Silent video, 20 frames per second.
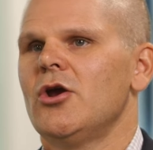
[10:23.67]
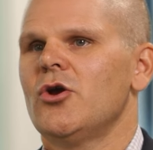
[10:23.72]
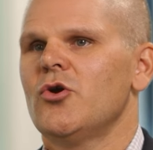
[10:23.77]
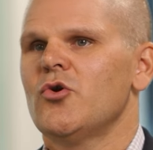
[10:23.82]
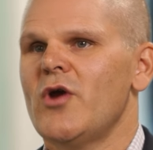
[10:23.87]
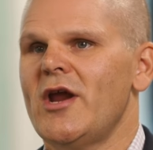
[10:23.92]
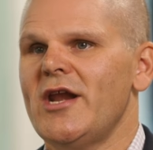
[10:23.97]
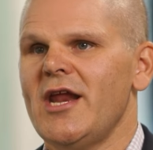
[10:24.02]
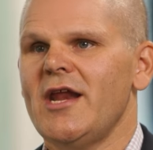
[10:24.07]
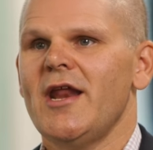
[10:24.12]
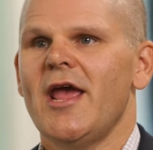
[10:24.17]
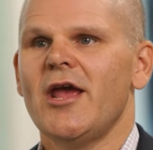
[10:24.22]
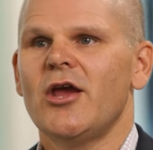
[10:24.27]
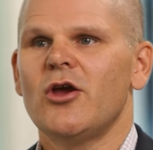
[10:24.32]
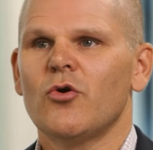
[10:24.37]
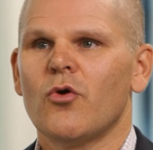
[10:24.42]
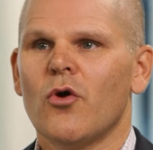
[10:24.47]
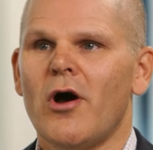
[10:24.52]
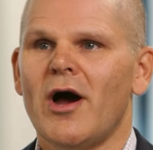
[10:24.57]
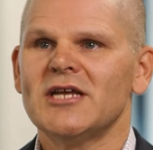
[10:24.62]
Creating a
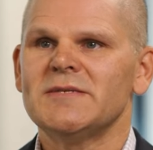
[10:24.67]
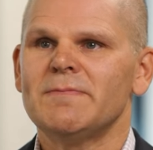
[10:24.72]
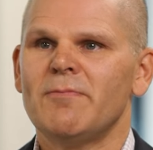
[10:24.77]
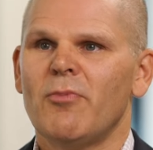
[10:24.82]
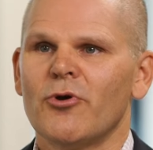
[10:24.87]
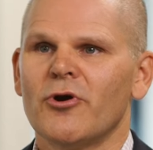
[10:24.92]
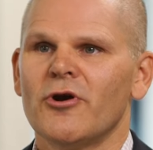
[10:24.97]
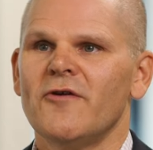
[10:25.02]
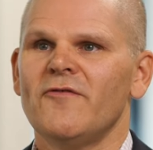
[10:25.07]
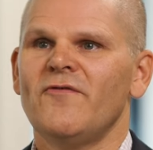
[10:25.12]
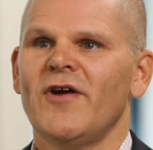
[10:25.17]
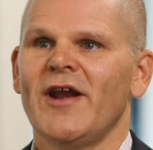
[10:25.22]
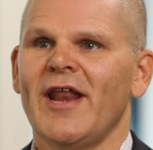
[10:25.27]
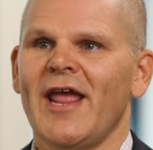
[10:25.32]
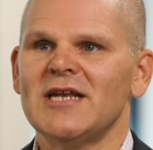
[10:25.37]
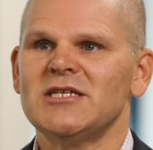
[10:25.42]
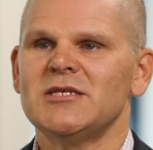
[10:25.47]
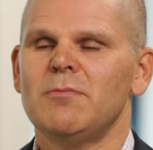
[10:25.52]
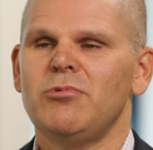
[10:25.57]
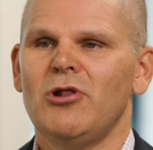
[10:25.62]
cross-border
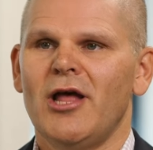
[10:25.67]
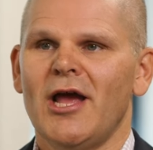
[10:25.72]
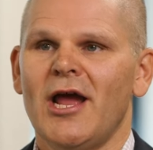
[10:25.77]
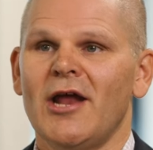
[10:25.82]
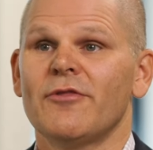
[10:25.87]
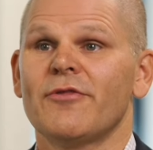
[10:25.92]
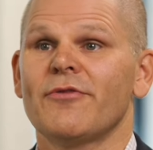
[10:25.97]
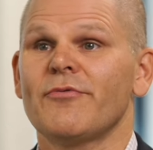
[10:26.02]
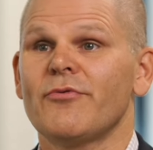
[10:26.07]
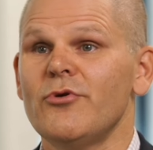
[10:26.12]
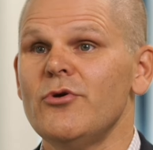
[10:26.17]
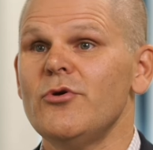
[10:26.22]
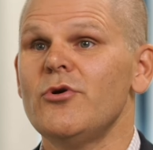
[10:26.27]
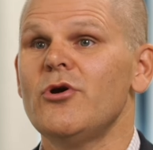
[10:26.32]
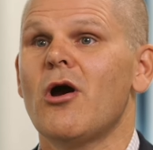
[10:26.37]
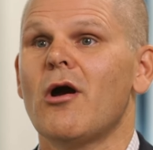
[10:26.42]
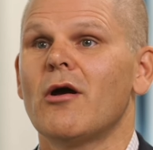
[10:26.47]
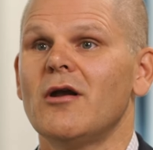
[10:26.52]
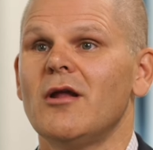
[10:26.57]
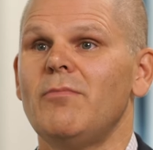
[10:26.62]
financial plan through
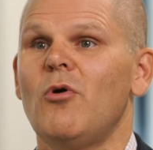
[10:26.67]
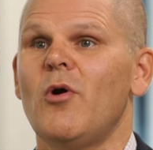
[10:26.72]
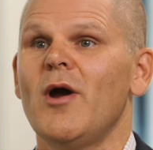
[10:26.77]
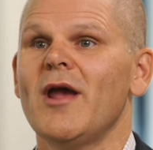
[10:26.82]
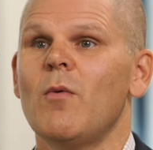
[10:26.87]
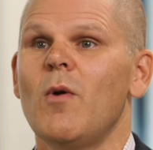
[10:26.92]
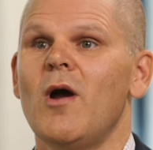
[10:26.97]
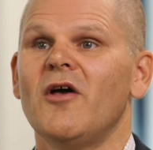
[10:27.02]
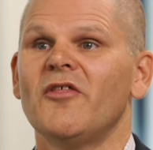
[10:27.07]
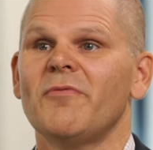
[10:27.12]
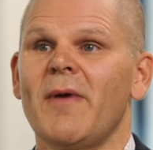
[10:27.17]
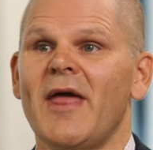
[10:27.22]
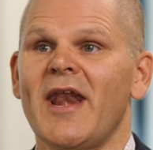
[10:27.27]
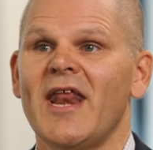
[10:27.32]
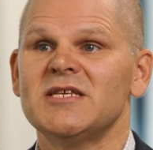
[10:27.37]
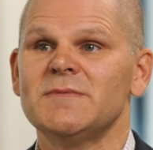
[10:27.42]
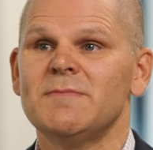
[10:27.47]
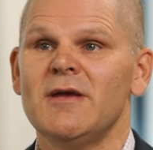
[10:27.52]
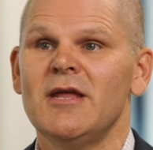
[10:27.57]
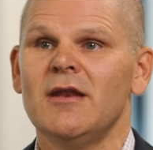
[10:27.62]
Cardinal Point Wealth
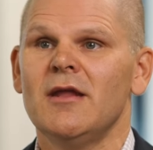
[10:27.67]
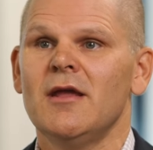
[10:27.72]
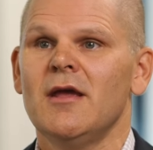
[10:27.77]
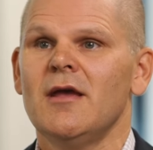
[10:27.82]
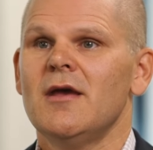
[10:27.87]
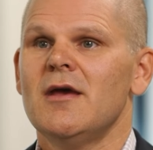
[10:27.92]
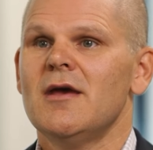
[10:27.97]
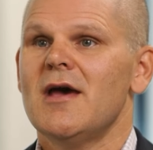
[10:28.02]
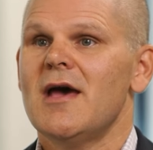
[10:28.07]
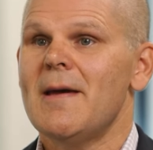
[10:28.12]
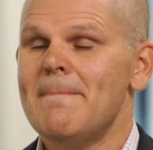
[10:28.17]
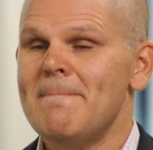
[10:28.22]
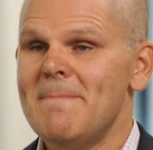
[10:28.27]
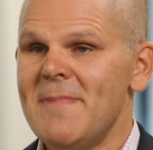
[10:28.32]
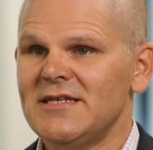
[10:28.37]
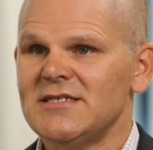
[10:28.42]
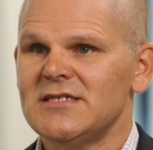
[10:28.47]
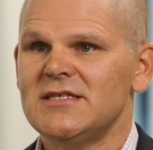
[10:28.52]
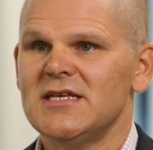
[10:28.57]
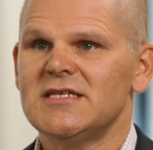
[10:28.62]
Management
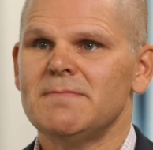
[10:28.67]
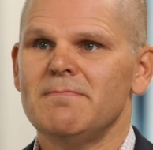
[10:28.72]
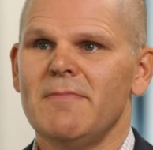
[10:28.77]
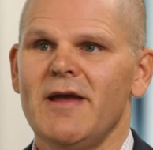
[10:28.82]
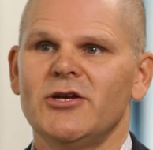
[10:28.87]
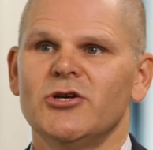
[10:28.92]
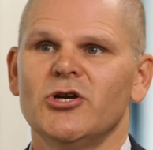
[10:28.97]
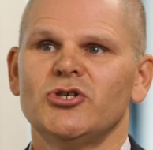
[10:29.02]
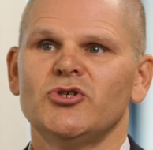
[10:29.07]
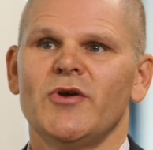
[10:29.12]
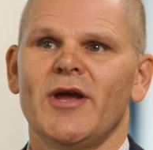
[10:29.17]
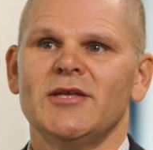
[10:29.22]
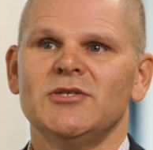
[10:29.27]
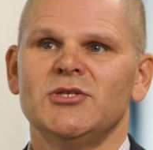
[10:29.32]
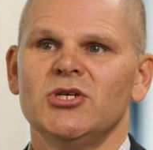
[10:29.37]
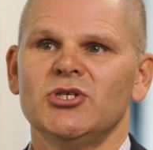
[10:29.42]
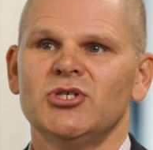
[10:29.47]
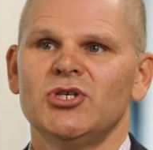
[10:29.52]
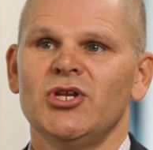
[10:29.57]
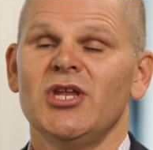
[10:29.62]
amidst this major
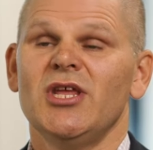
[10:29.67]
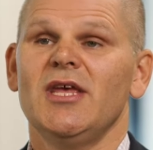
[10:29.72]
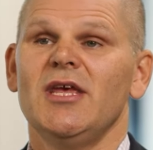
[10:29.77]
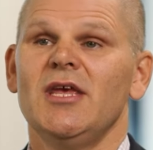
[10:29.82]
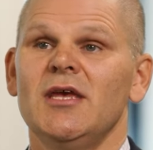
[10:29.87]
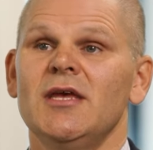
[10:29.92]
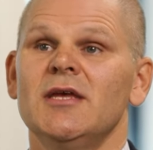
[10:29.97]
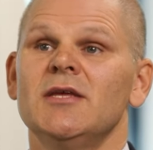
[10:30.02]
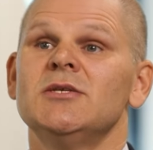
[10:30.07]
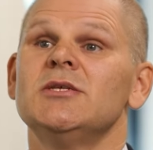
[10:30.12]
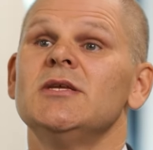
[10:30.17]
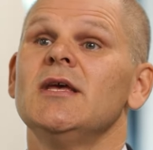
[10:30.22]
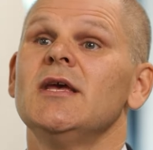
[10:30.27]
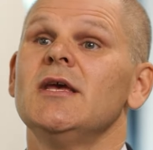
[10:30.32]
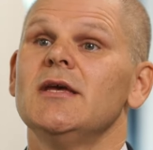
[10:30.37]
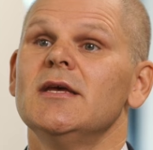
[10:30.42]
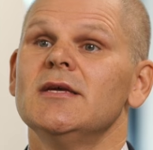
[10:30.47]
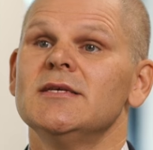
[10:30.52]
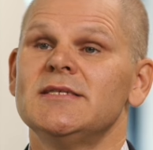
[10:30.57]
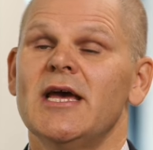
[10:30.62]
transition is
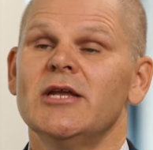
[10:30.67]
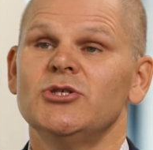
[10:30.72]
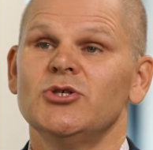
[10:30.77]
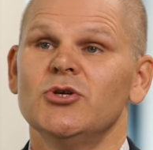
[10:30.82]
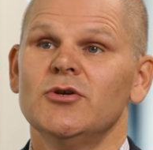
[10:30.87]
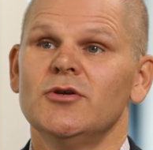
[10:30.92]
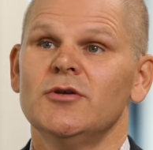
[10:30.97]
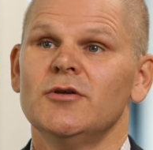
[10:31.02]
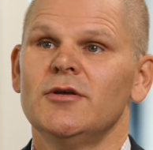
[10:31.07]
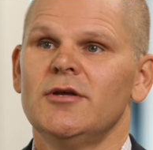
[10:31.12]
essential.